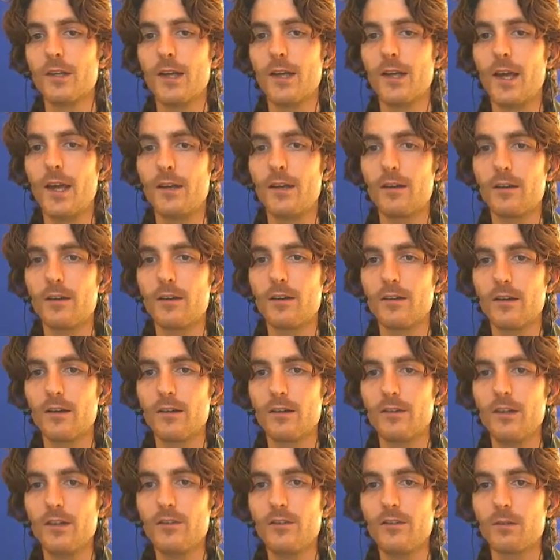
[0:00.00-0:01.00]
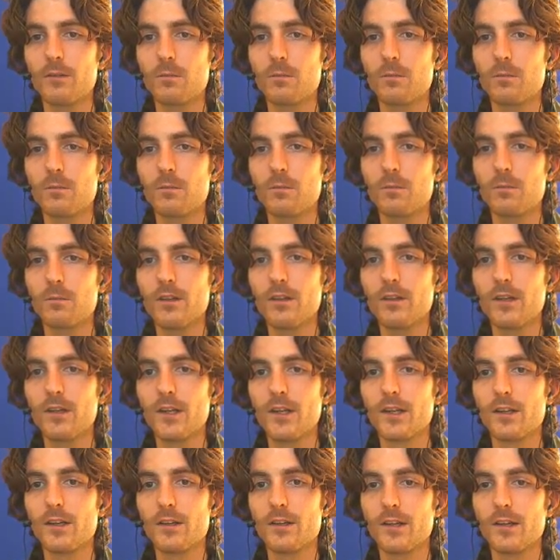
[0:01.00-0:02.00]
And this expression
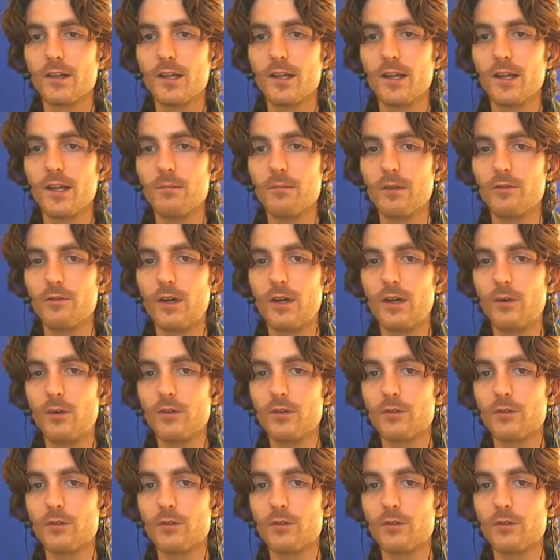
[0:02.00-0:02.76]
can be found, of